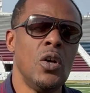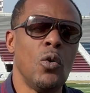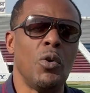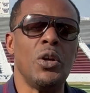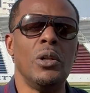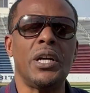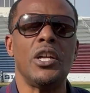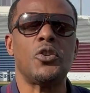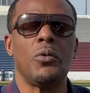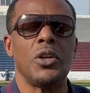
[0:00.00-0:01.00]
When you look
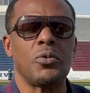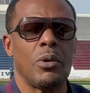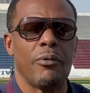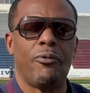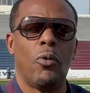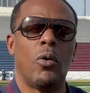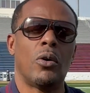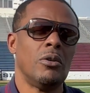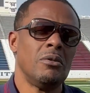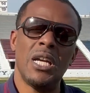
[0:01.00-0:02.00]
at 2024,
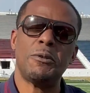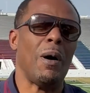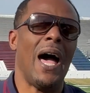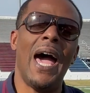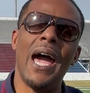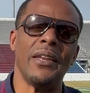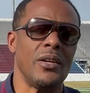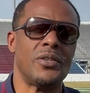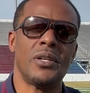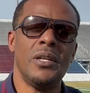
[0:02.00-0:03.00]
it's behind
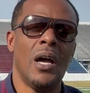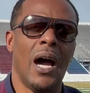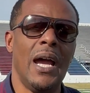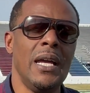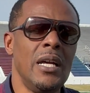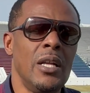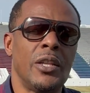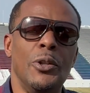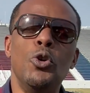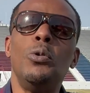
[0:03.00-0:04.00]
us, all
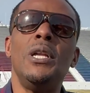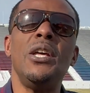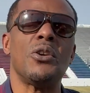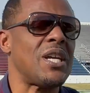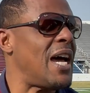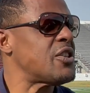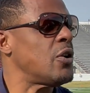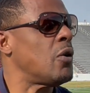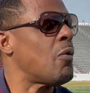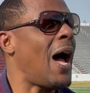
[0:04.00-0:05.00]
right? New leaders has to
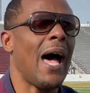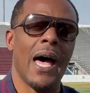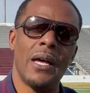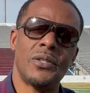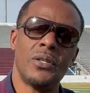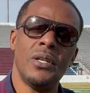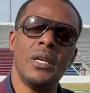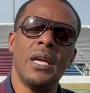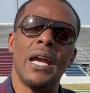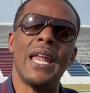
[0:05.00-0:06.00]
arise.
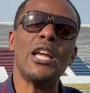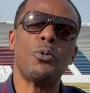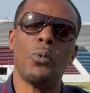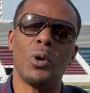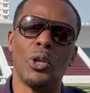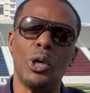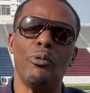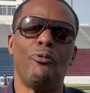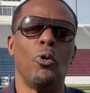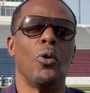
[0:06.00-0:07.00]
And that's what we're looking
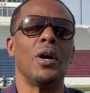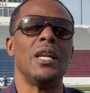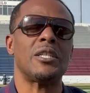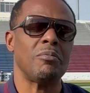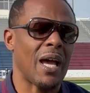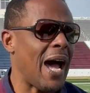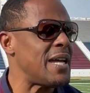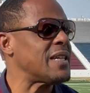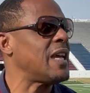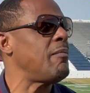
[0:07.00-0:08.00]
for. And there's some guys
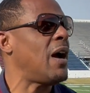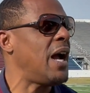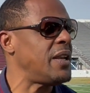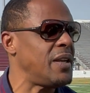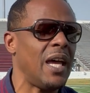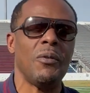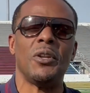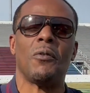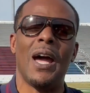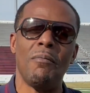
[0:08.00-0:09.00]
that came out here today with
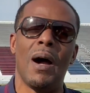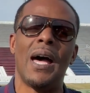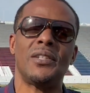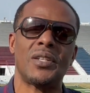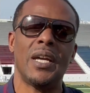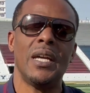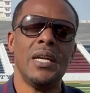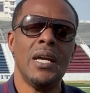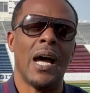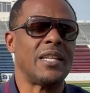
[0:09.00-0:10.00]
the right mindset.
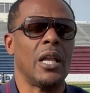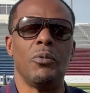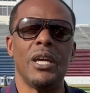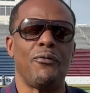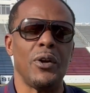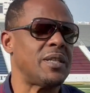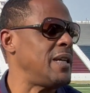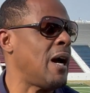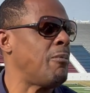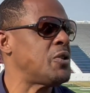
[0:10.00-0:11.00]
I tell them we get
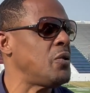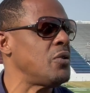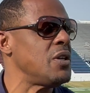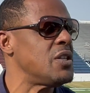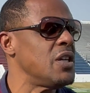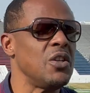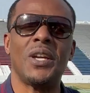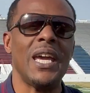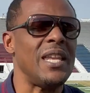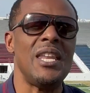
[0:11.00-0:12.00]
15 opportunities. You
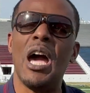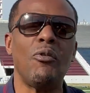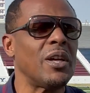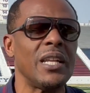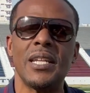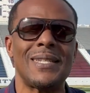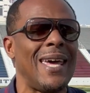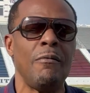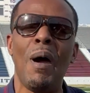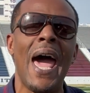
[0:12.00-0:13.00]
can never get this
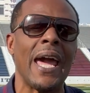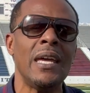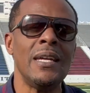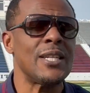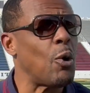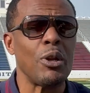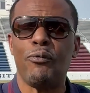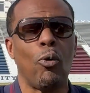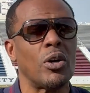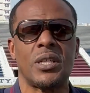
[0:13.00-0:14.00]
day back. It's only
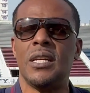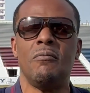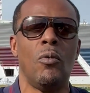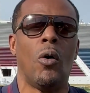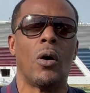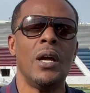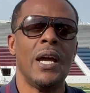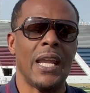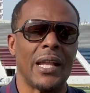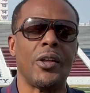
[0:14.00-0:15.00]
14 more.
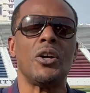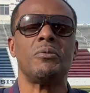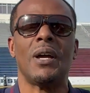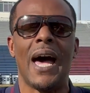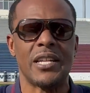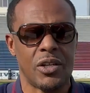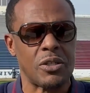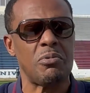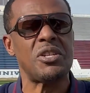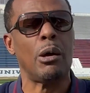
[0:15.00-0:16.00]
And I thought some guys took
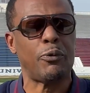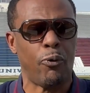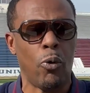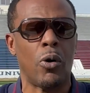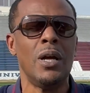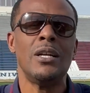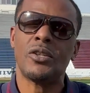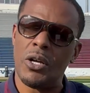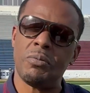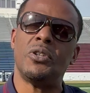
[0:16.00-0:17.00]
some steps forward,
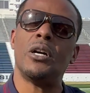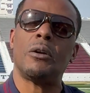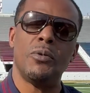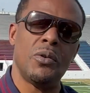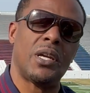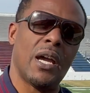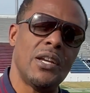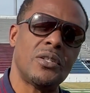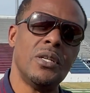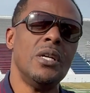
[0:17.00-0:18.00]
saw some good
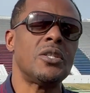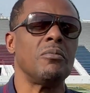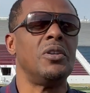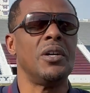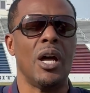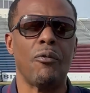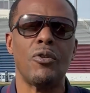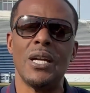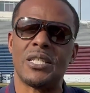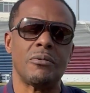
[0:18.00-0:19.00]
communication, some good effort.
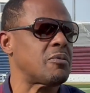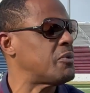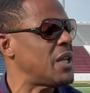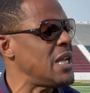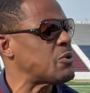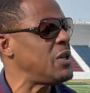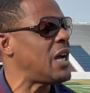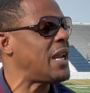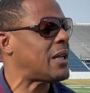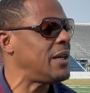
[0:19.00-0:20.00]
It's some things we
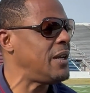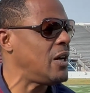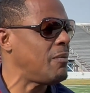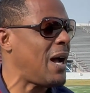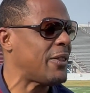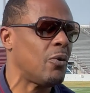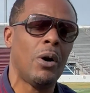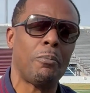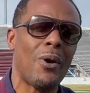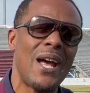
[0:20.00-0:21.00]
got to clean up after
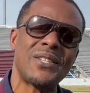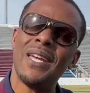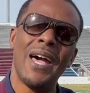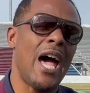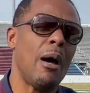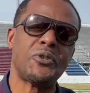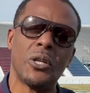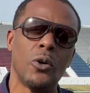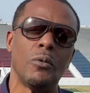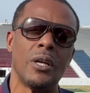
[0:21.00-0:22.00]
one practice.
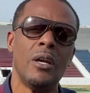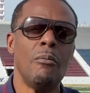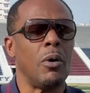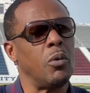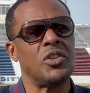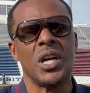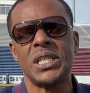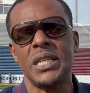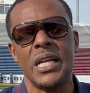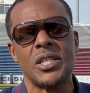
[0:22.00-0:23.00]
Absolutely. But we're just
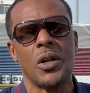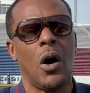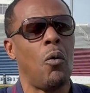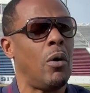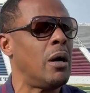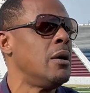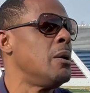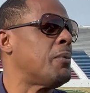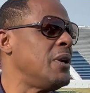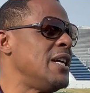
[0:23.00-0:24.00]
an install
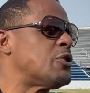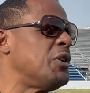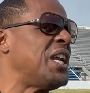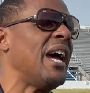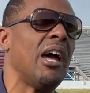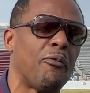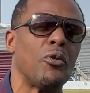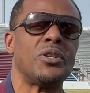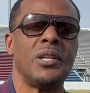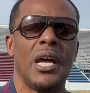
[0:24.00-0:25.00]
one. Pleased with the
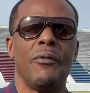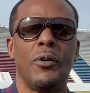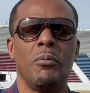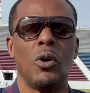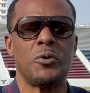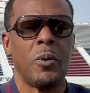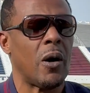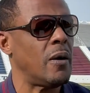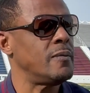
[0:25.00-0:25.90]
effort today for the most part.